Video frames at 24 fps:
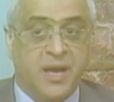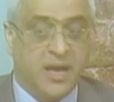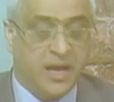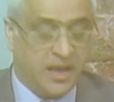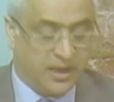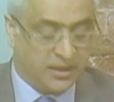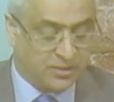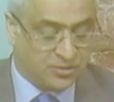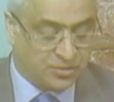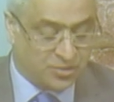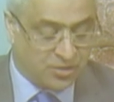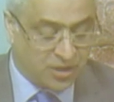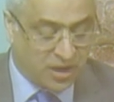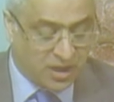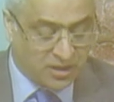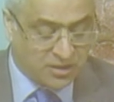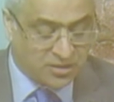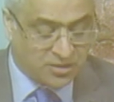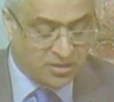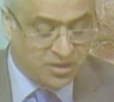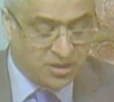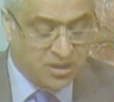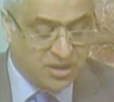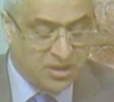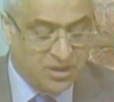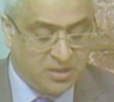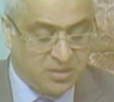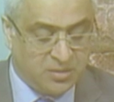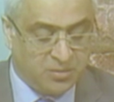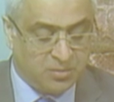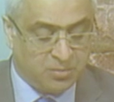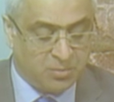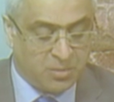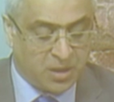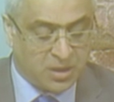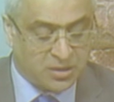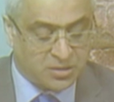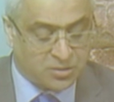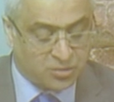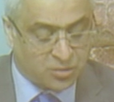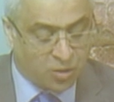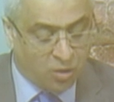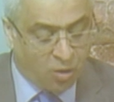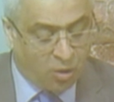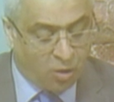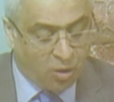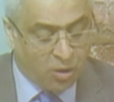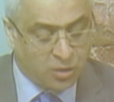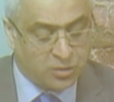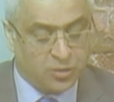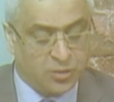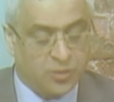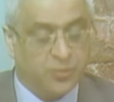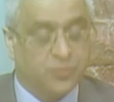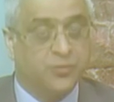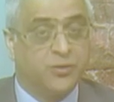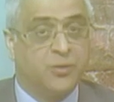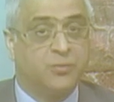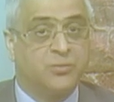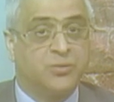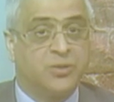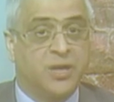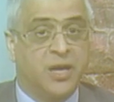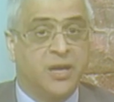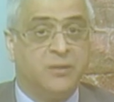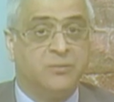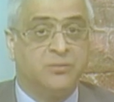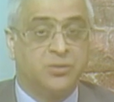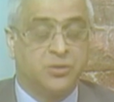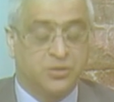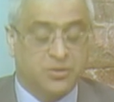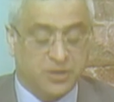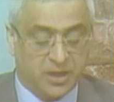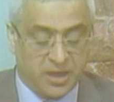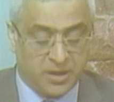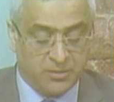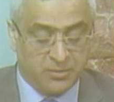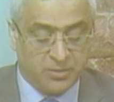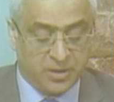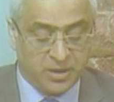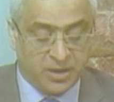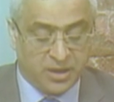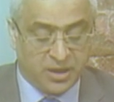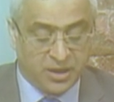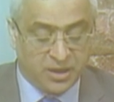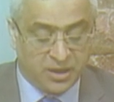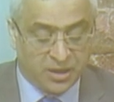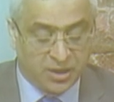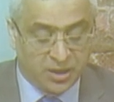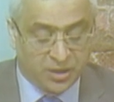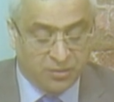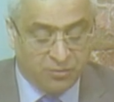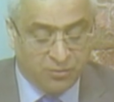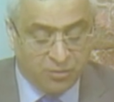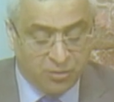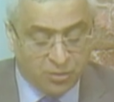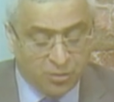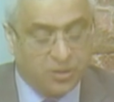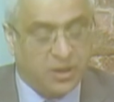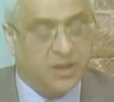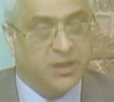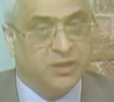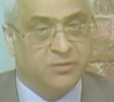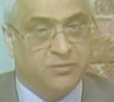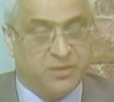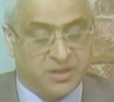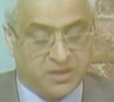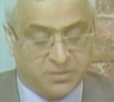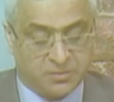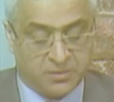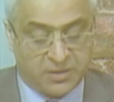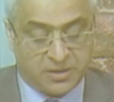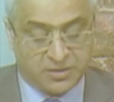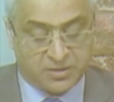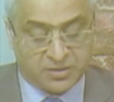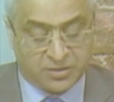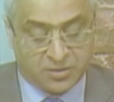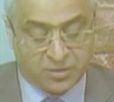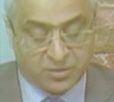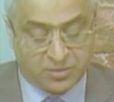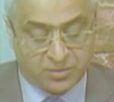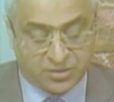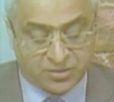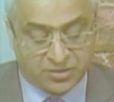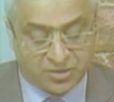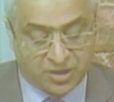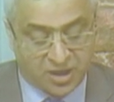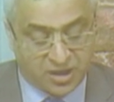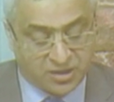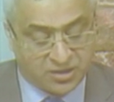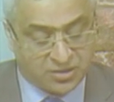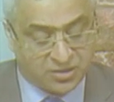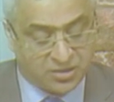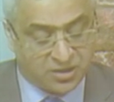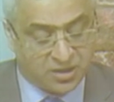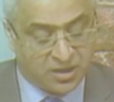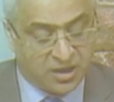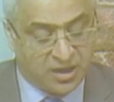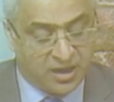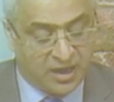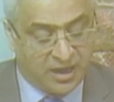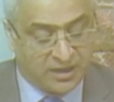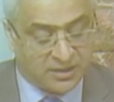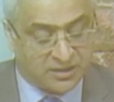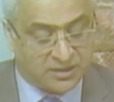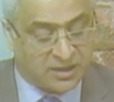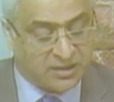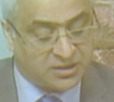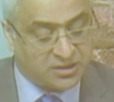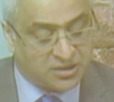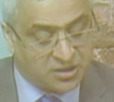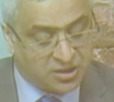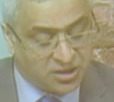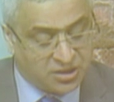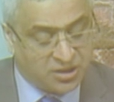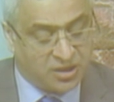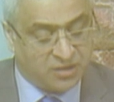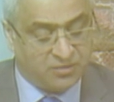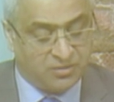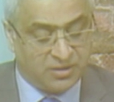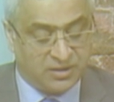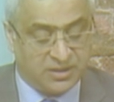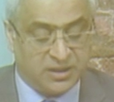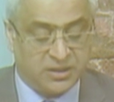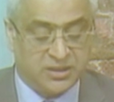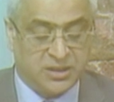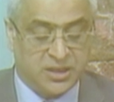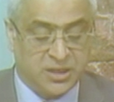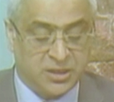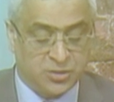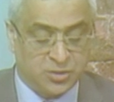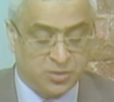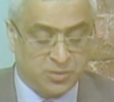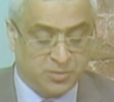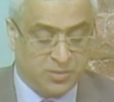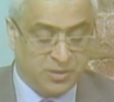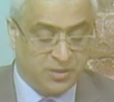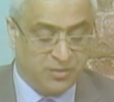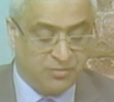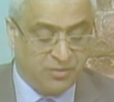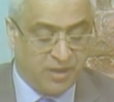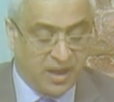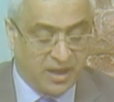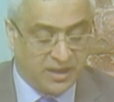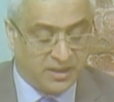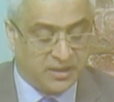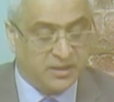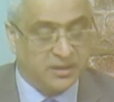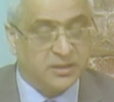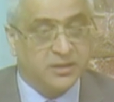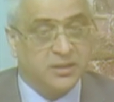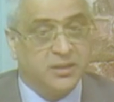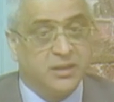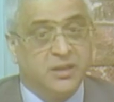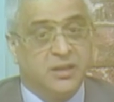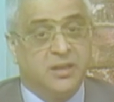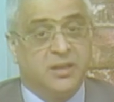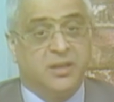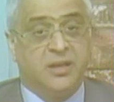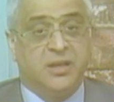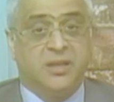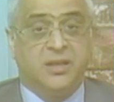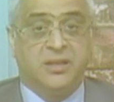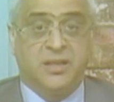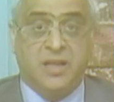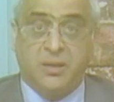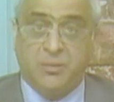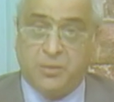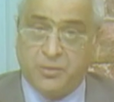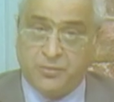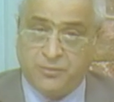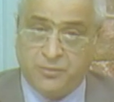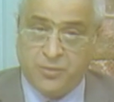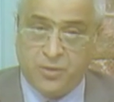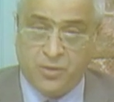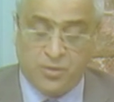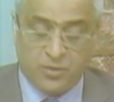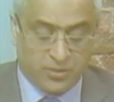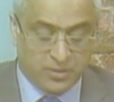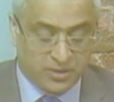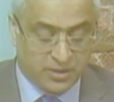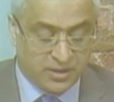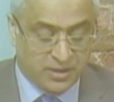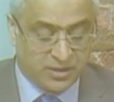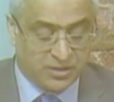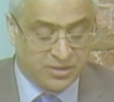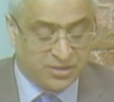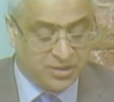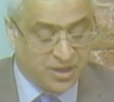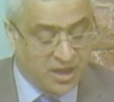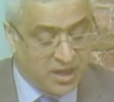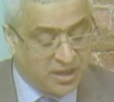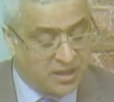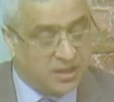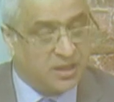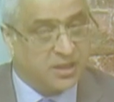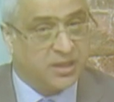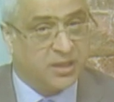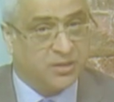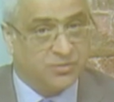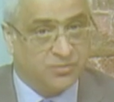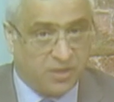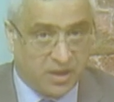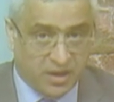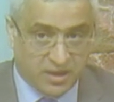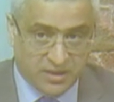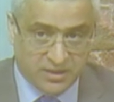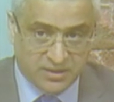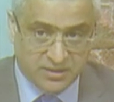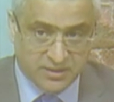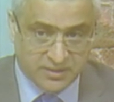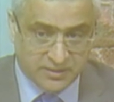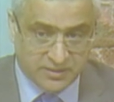A trustee must also from time to time review the investments of the trust and consider whether they should be varied. Number 4, taking advice.